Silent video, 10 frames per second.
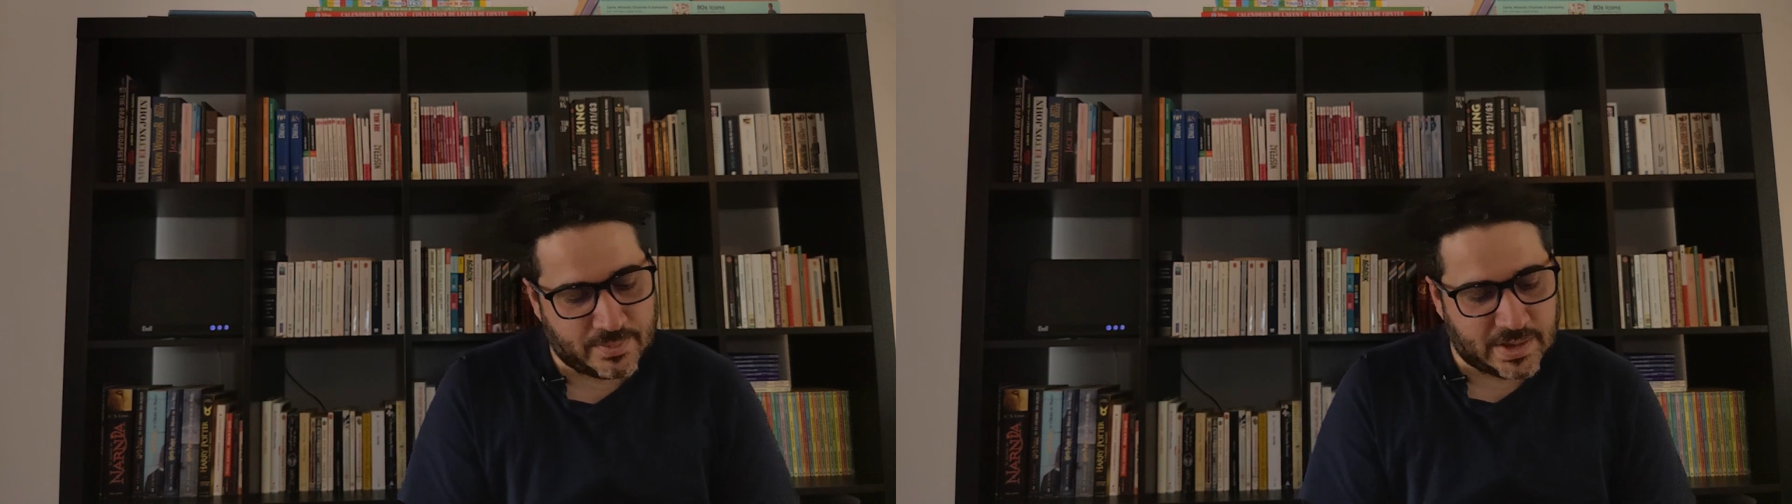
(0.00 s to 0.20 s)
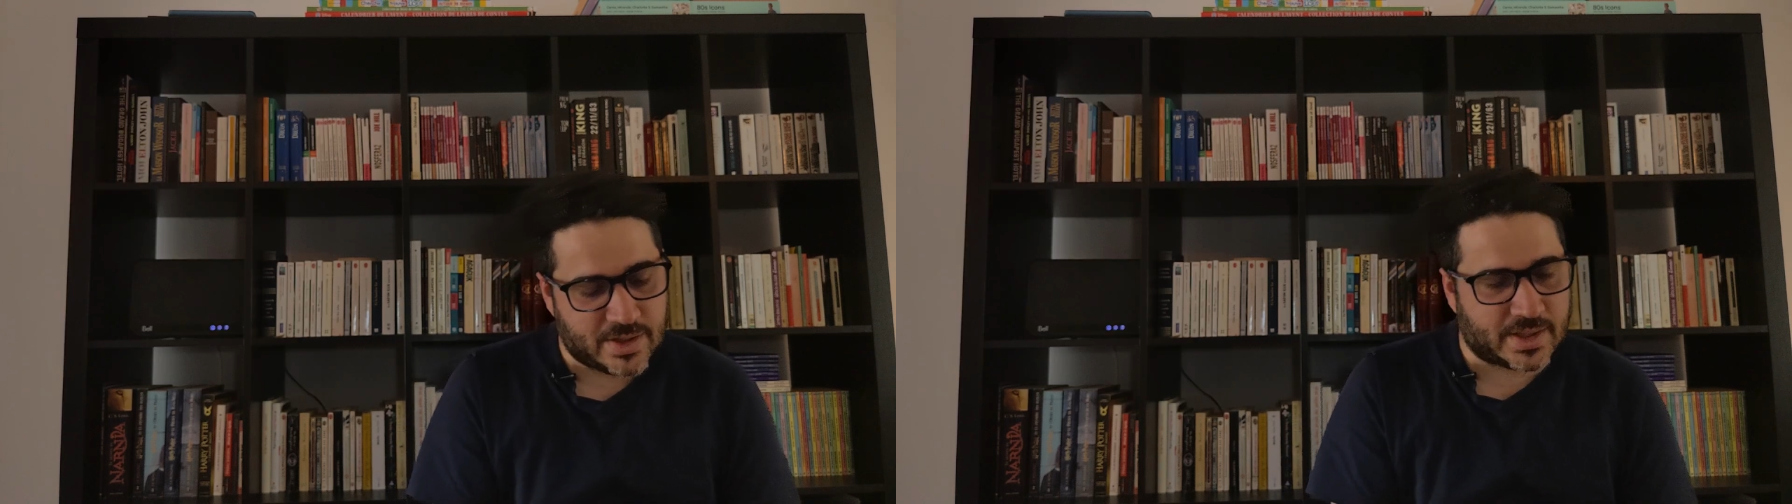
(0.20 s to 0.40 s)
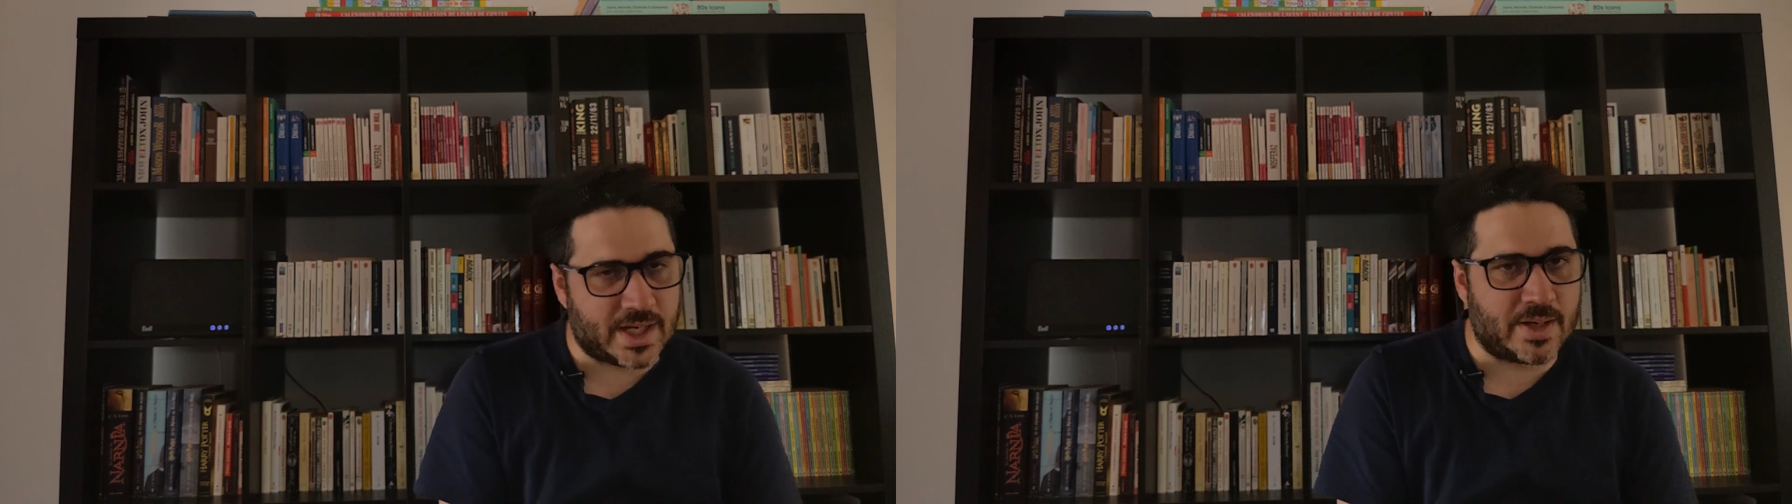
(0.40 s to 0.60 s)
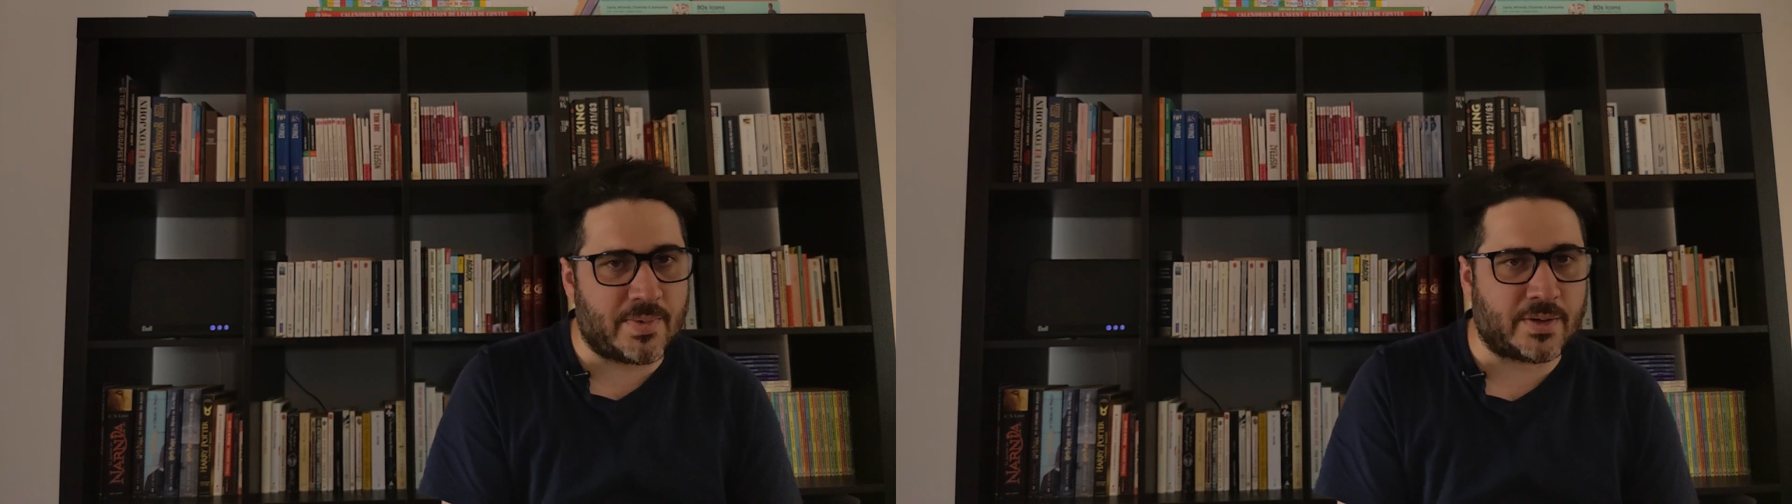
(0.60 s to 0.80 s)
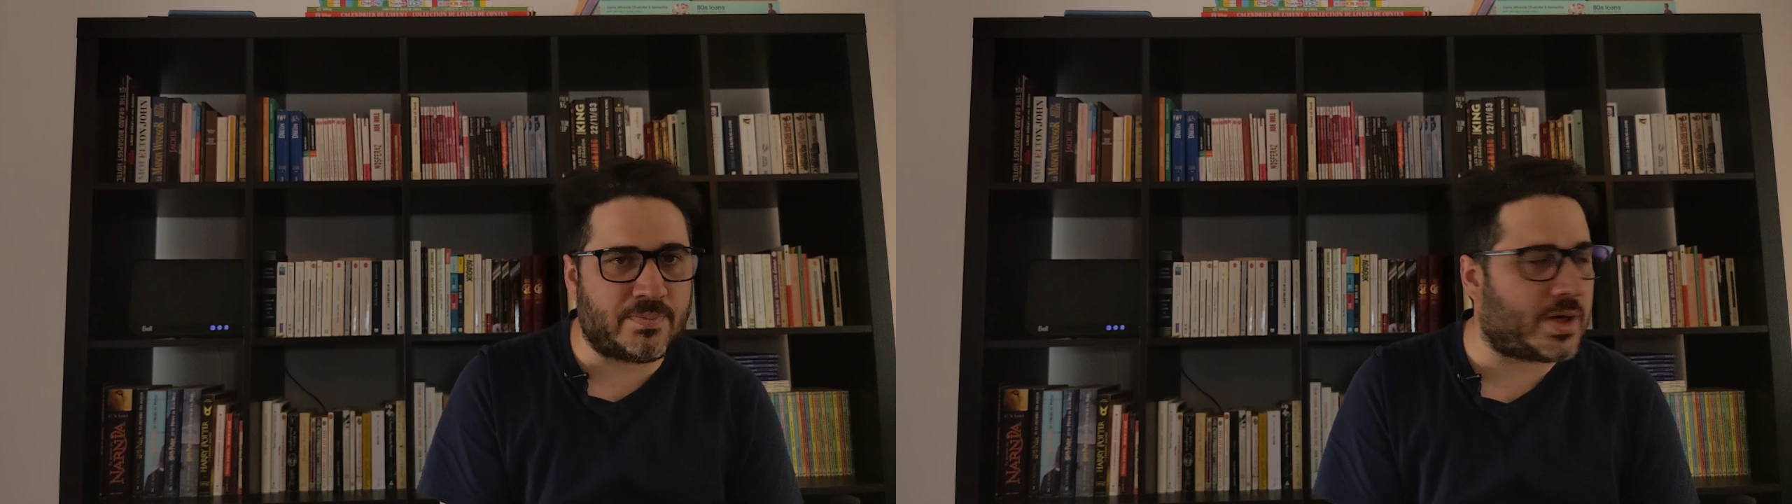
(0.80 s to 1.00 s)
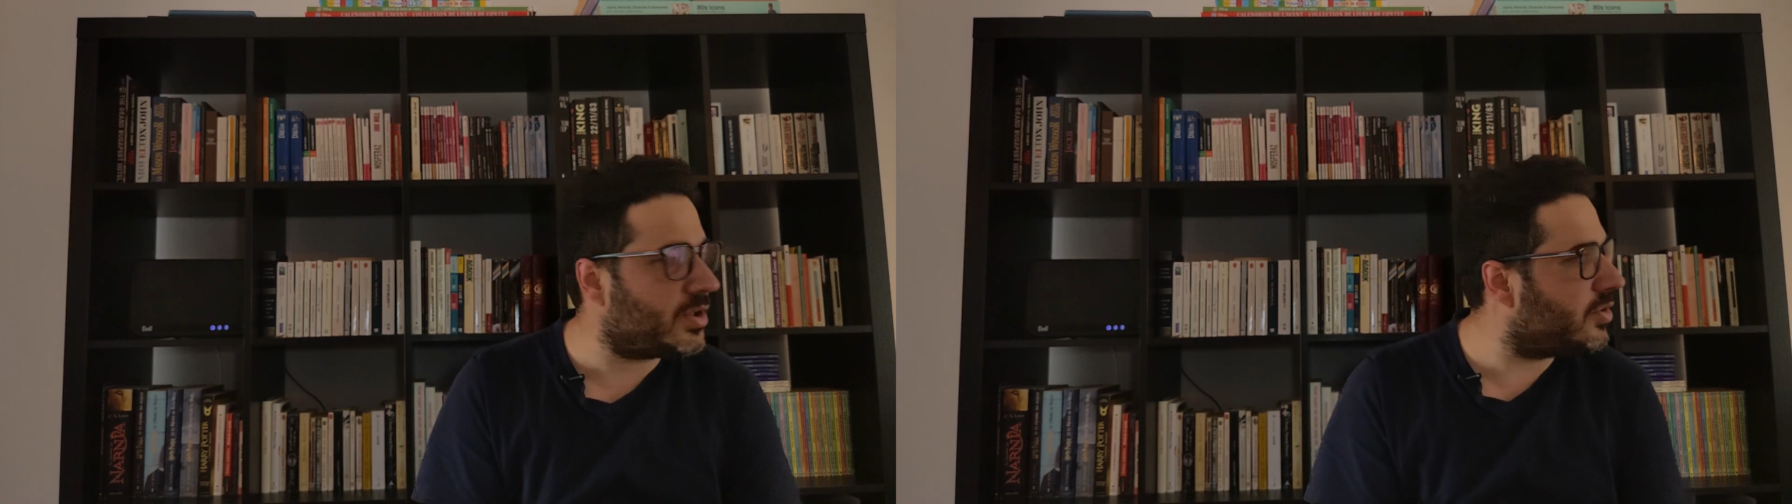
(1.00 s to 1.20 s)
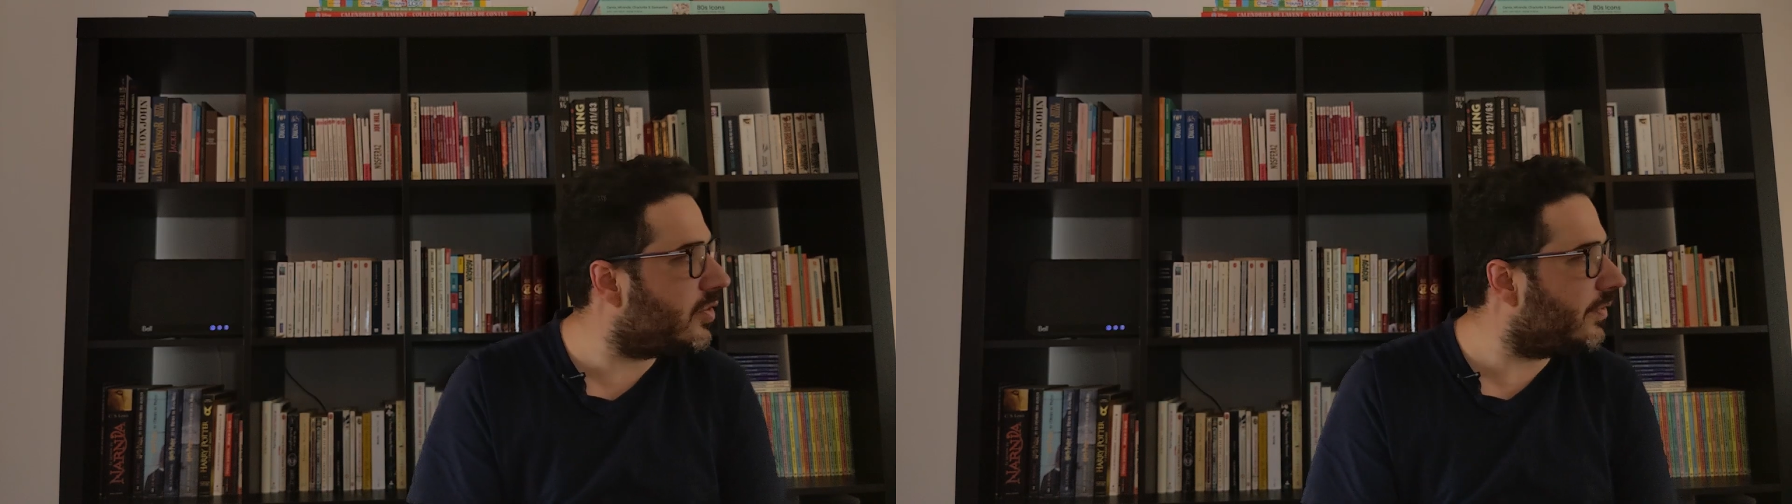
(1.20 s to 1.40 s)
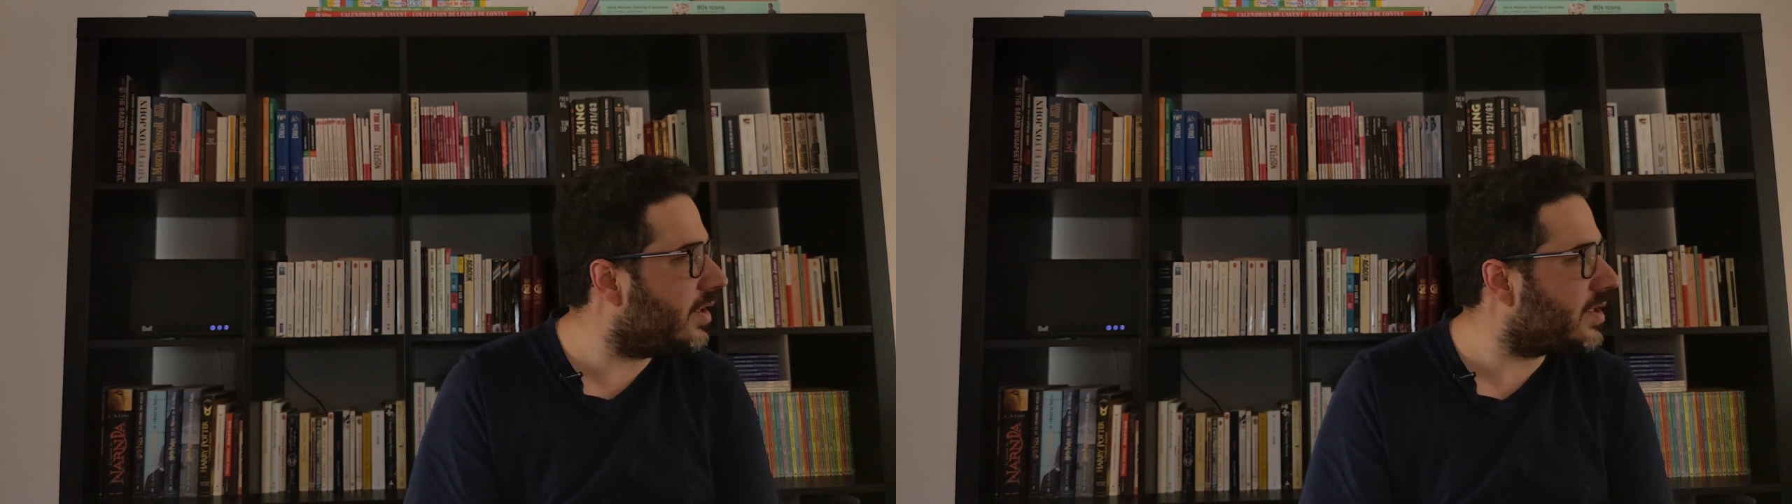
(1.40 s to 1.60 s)
I'll be talking about part
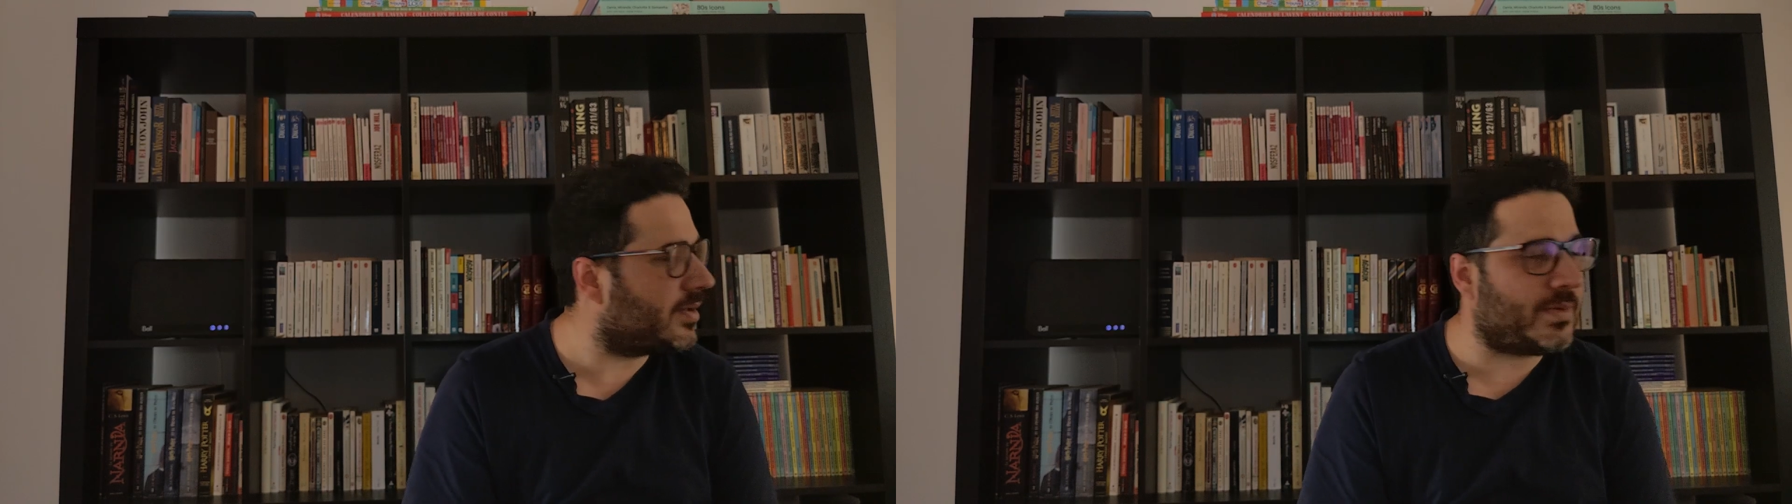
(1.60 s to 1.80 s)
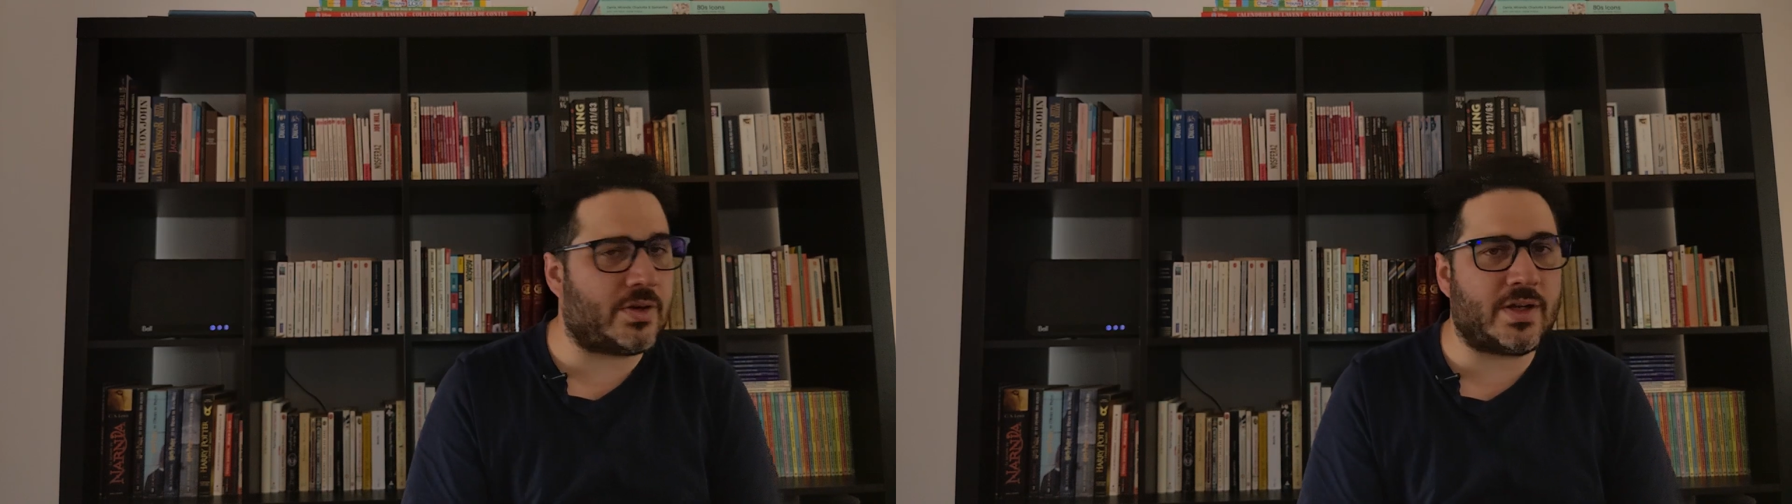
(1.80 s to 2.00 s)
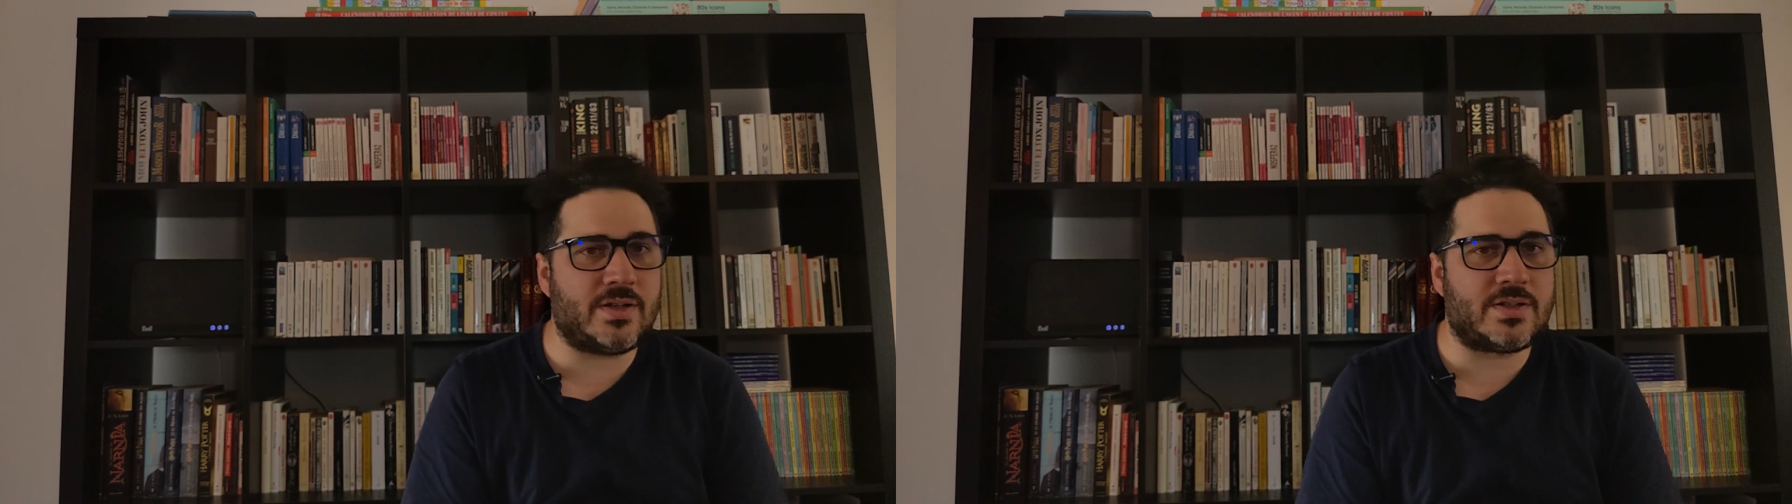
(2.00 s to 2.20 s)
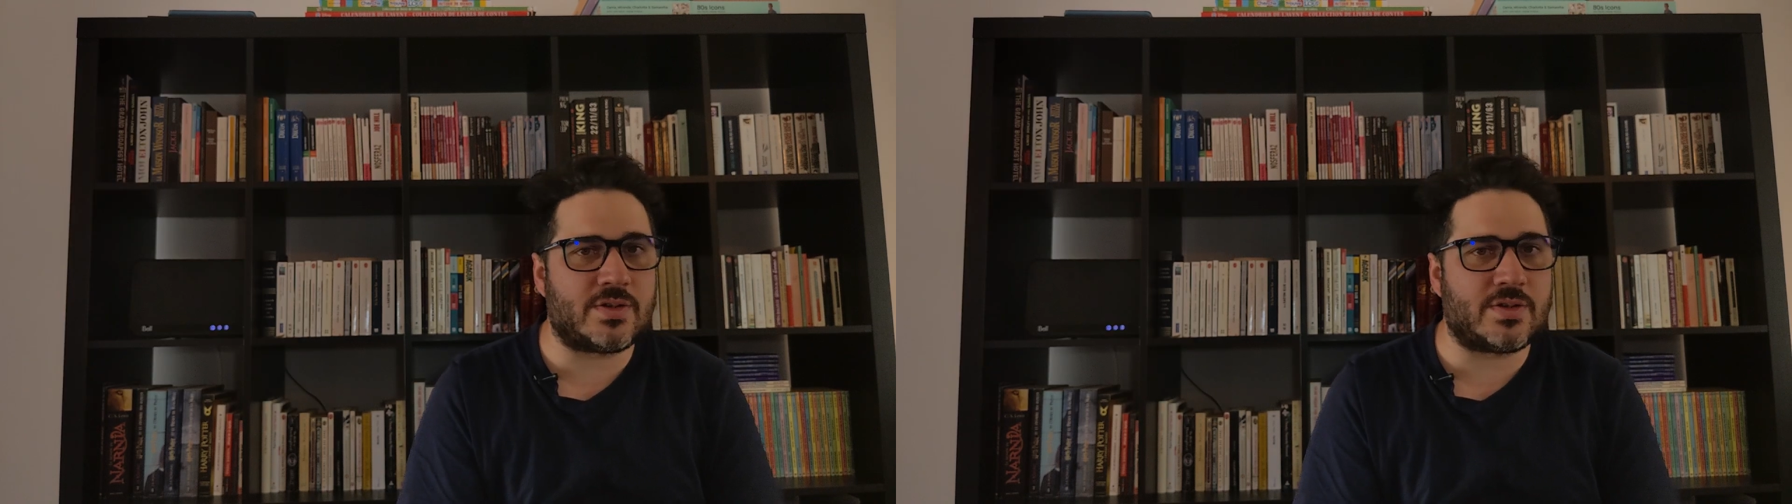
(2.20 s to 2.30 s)
two of the Silmarillion,